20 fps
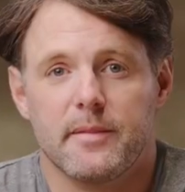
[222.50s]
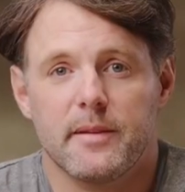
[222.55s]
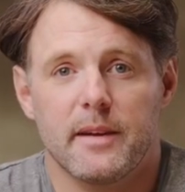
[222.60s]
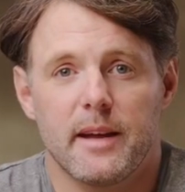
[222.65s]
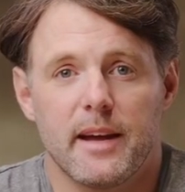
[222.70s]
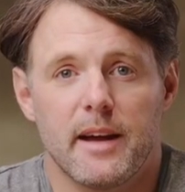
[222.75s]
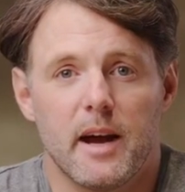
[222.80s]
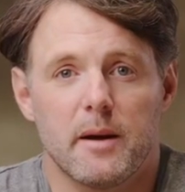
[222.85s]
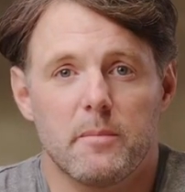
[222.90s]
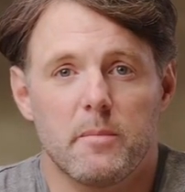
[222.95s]

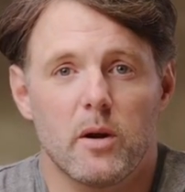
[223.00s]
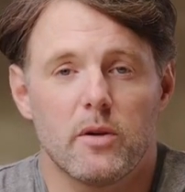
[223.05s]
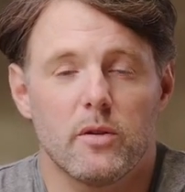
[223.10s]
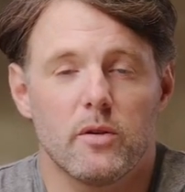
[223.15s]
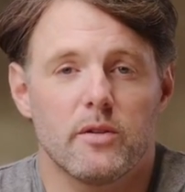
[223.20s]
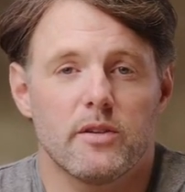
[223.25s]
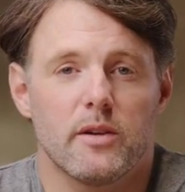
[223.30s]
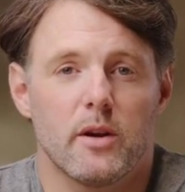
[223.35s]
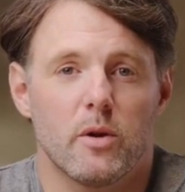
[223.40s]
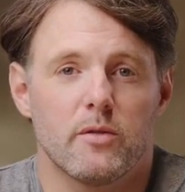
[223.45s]
AI
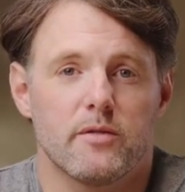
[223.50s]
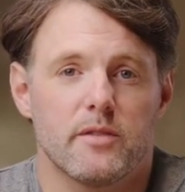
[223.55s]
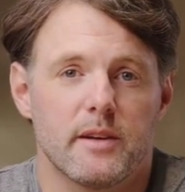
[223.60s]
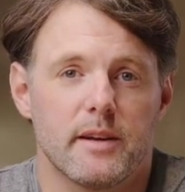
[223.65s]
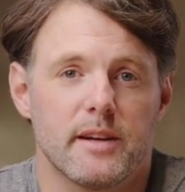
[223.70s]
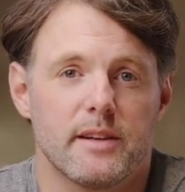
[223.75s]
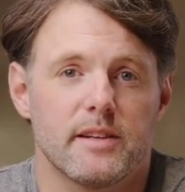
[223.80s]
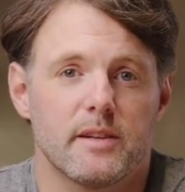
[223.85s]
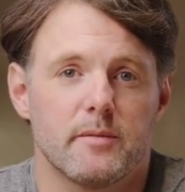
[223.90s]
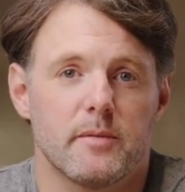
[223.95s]
models often
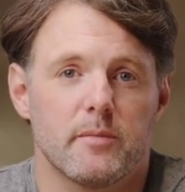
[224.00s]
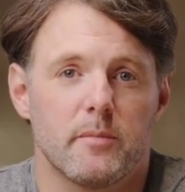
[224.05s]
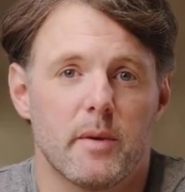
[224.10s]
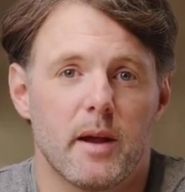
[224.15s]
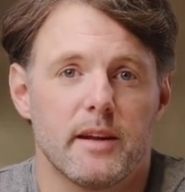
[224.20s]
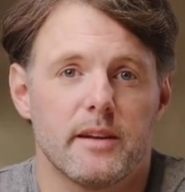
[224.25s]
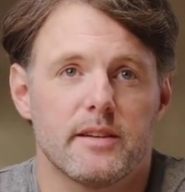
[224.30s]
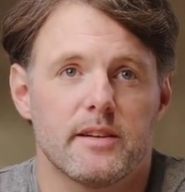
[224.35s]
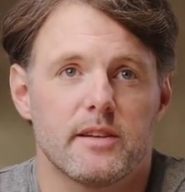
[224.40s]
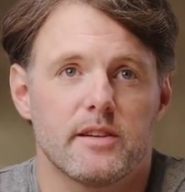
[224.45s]
exhibit
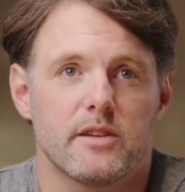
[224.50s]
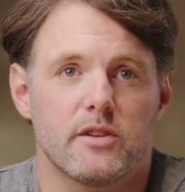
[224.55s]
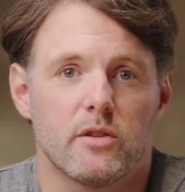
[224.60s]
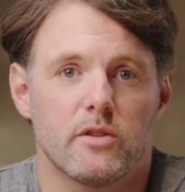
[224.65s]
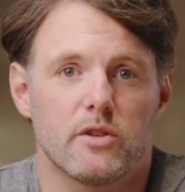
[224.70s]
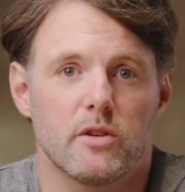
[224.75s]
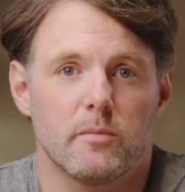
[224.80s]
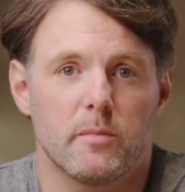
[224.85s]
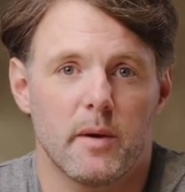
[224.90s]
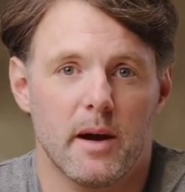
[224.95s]
biases due
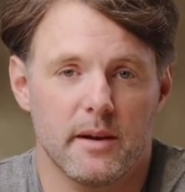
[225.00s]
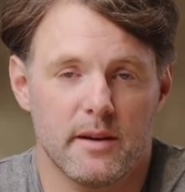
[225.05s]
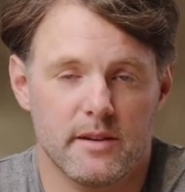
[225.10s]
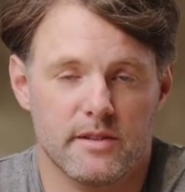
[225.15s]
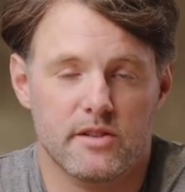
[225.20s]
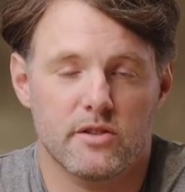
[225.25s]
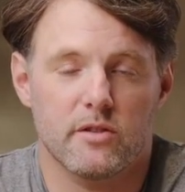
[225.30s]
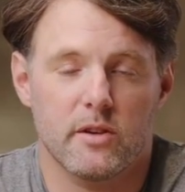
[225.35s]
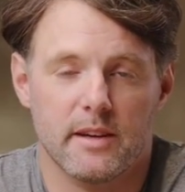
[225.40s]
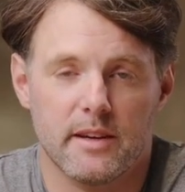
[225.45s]
to
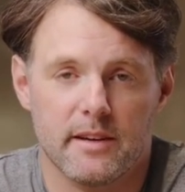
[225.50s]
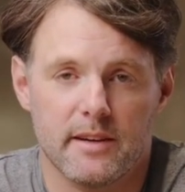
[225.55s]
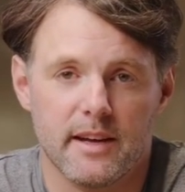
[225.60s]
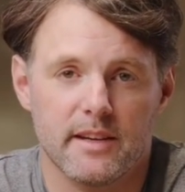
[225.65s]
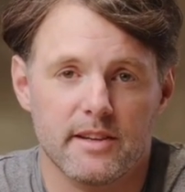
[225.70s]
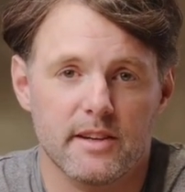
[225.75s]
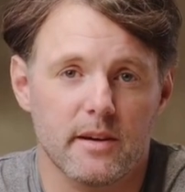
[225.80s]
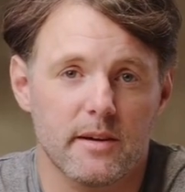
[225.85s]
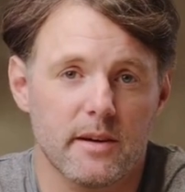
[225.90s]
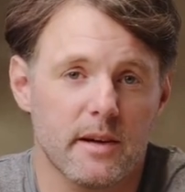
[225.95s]
imbalanced training
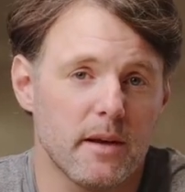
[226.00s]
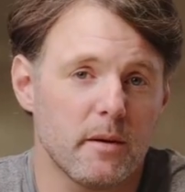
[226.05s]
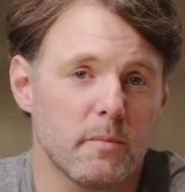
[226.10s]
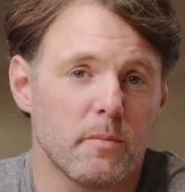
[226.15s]
data,